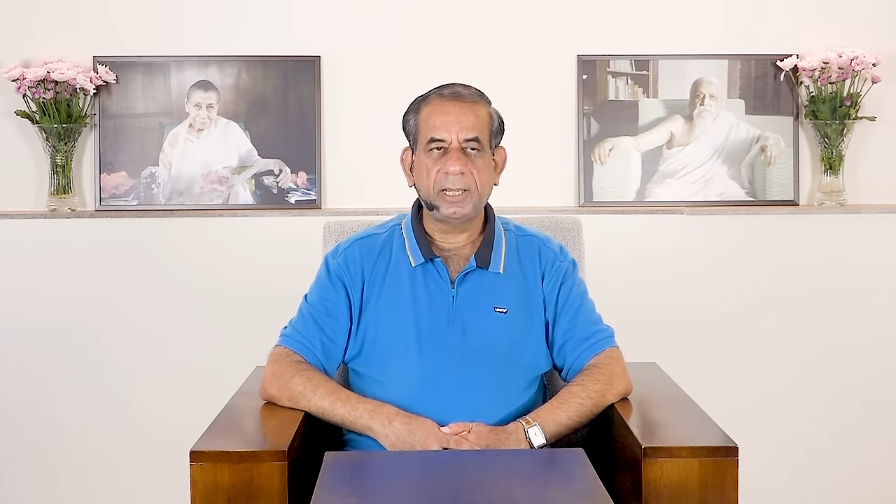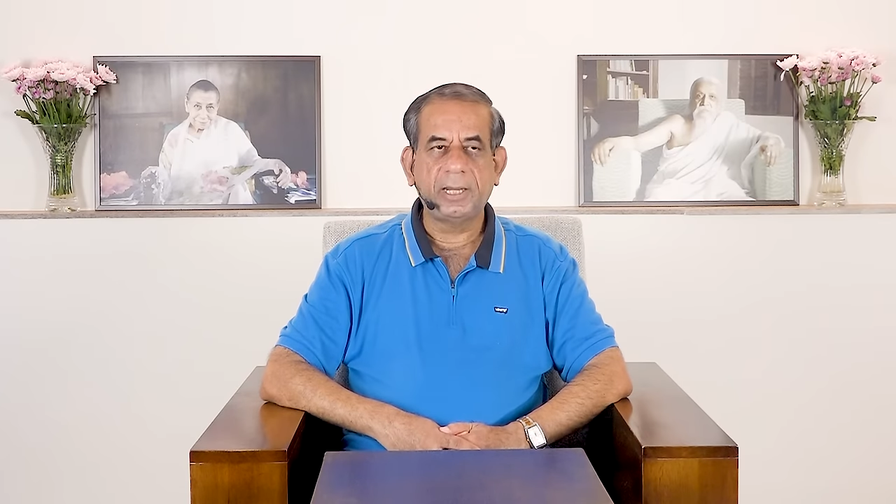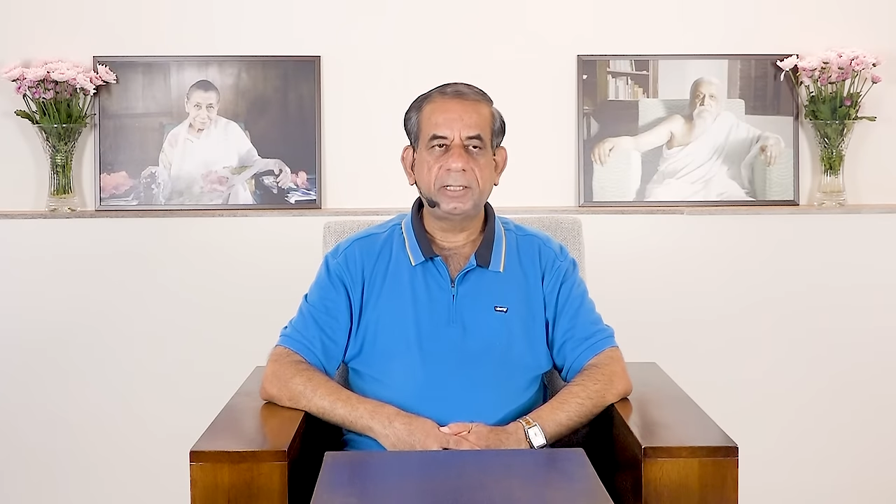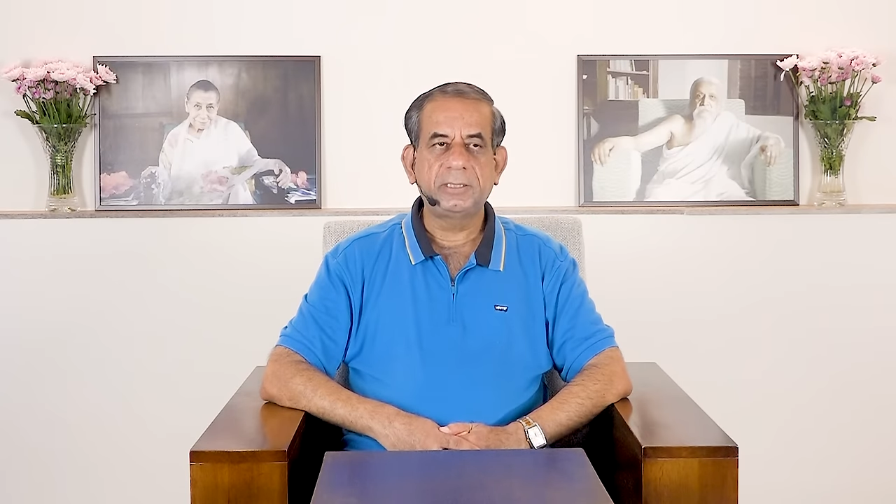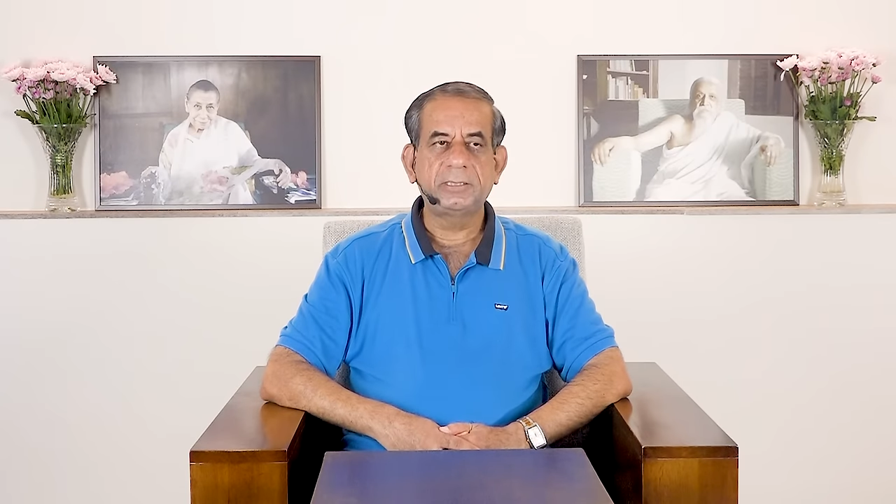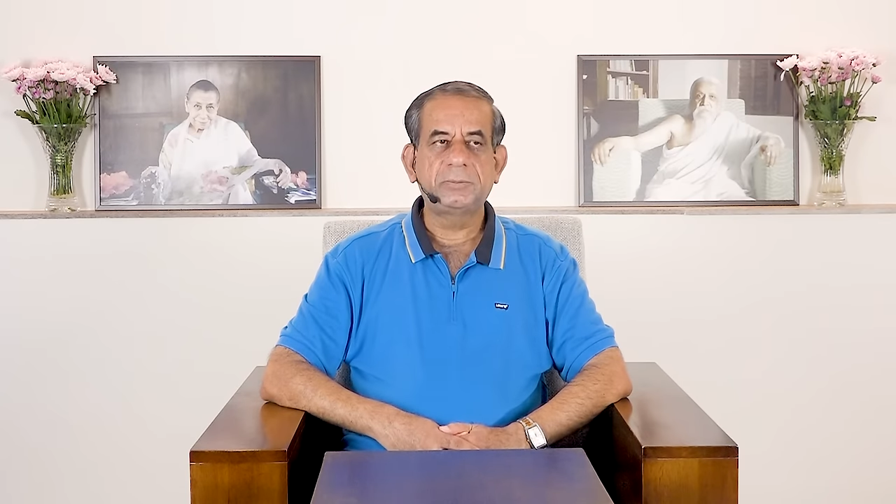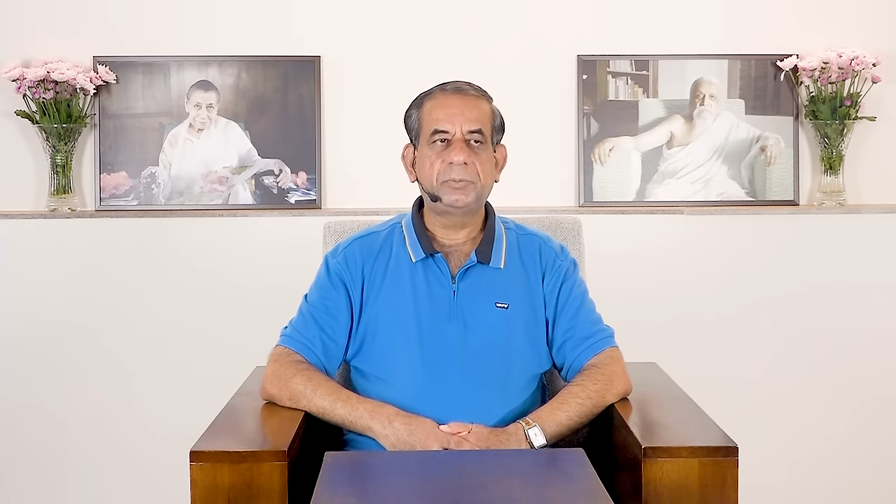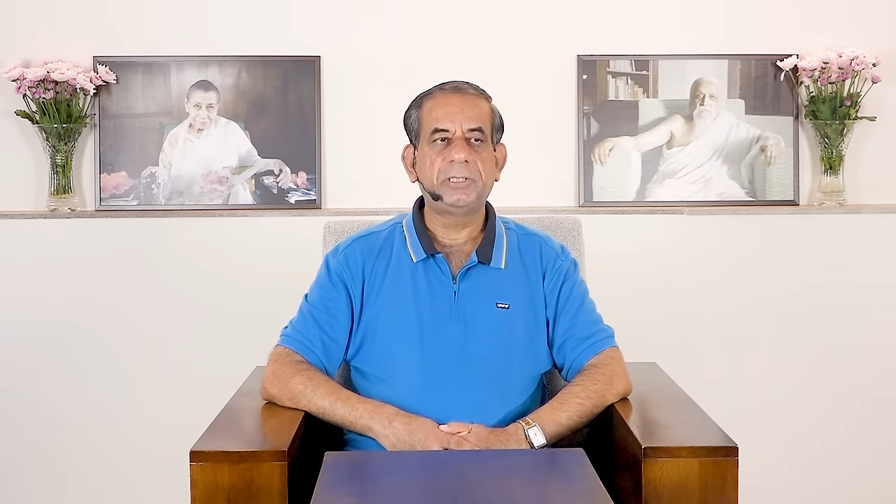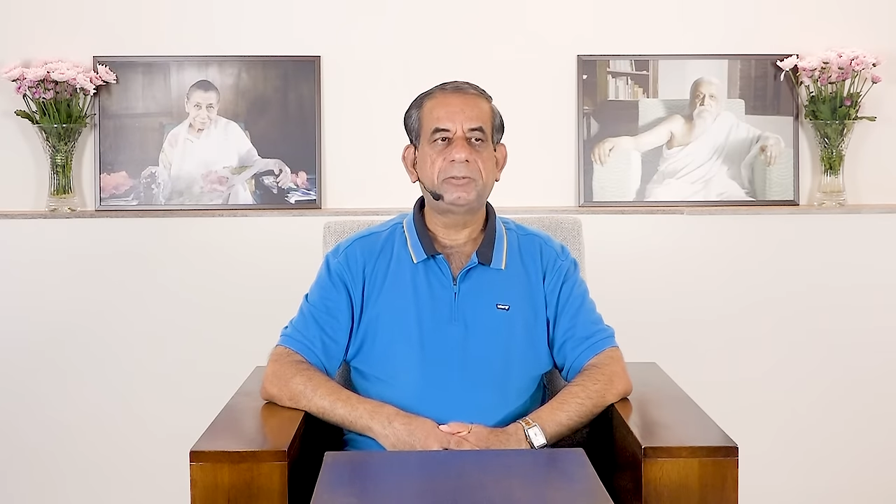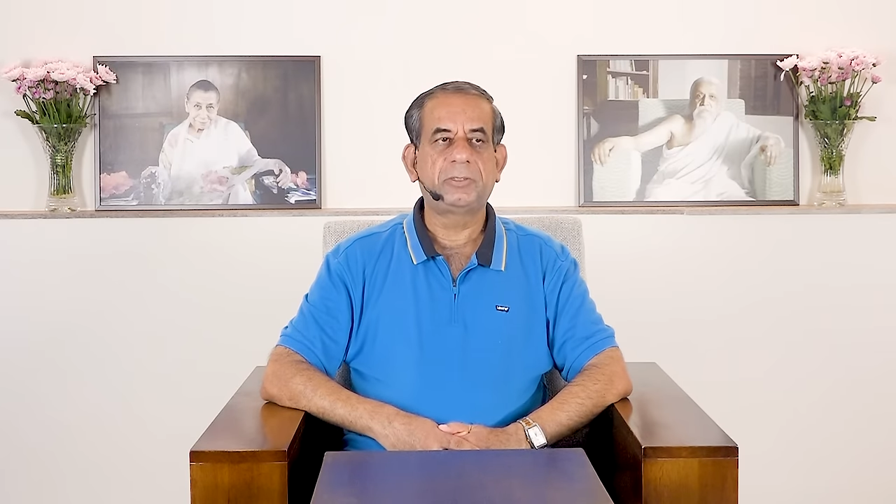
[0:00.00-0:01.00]
and the
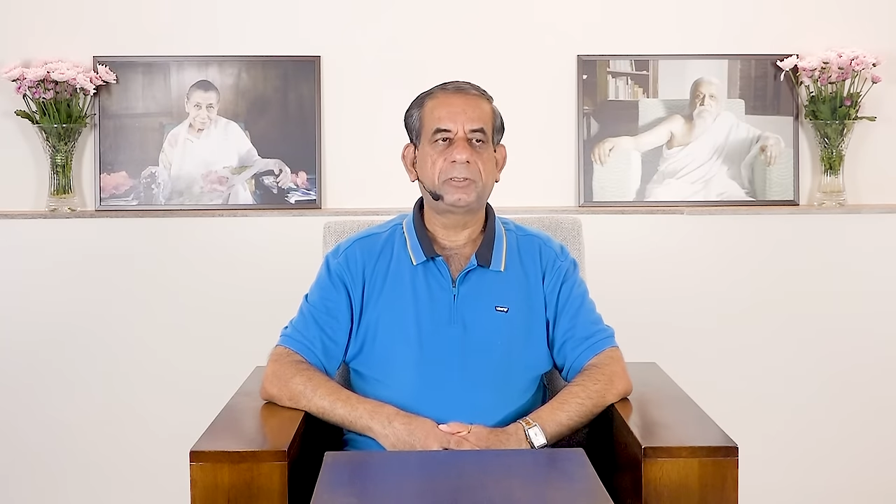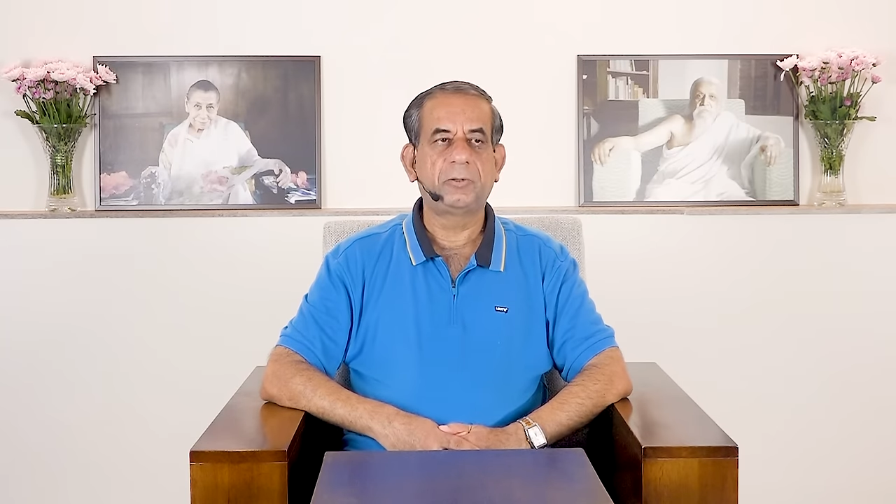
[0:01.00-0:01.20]
spiritual